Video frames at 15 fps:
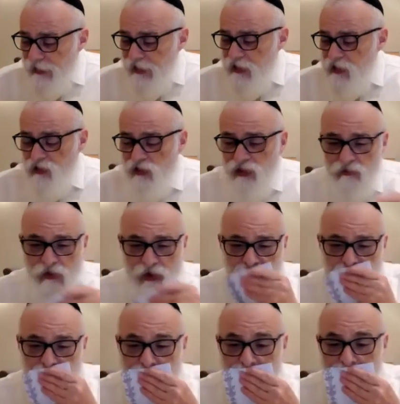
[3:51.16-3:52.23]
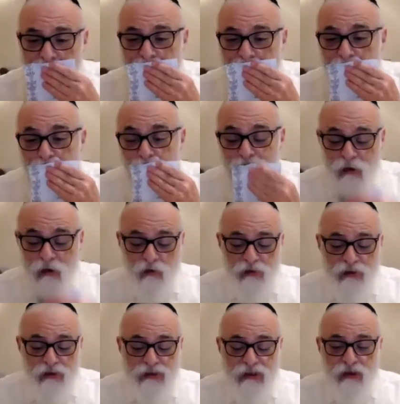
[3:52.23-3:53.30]
So the Gemara concludes the whole
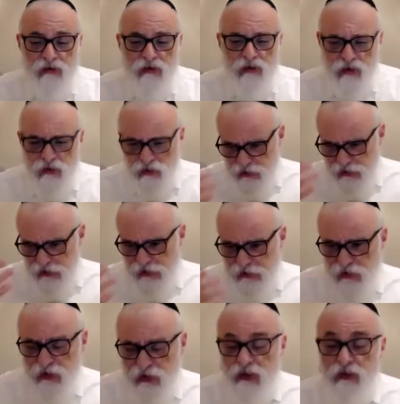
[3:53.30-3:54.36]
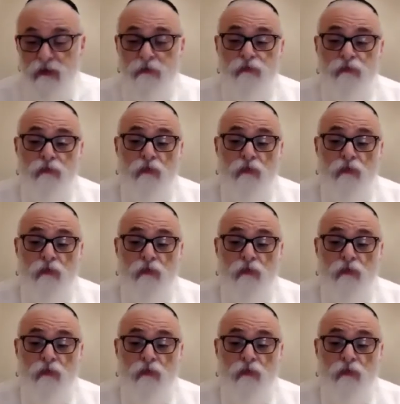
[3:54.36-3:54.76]
account, the whole din